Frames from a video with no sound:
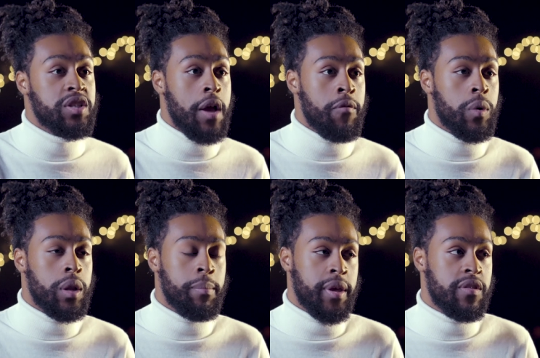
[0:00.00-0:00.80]
pushed
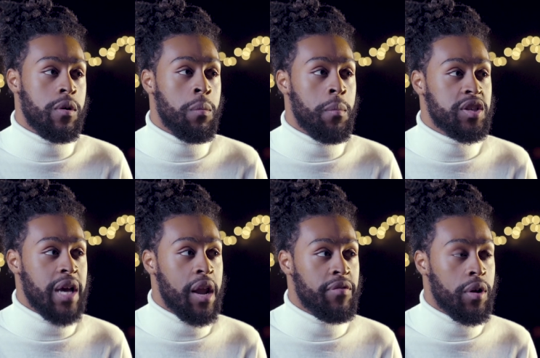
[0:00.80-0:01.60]
everyone to be so
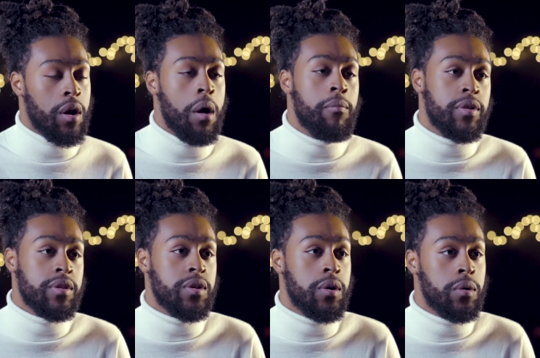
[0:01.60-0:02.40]
much out of their
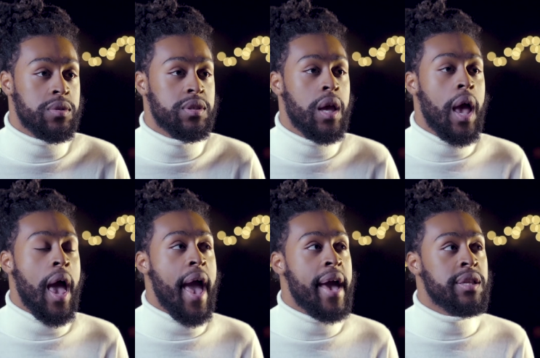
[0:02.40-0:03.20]
comfort zones,
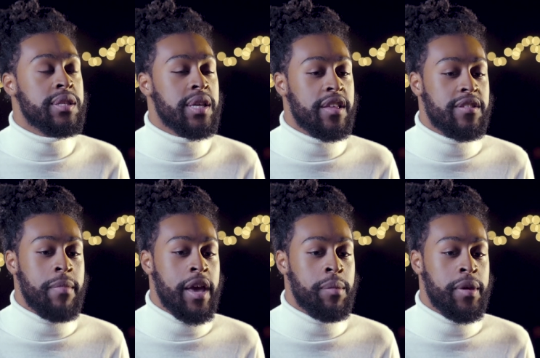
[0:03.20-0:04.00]
and it's
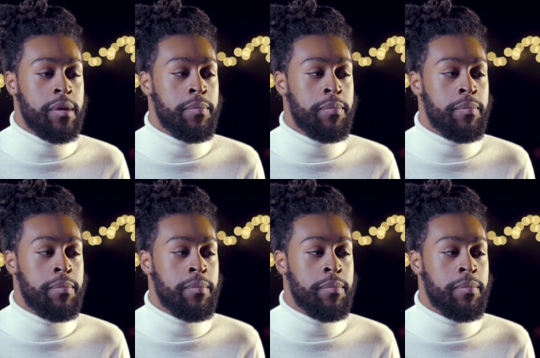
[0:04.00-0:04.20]
made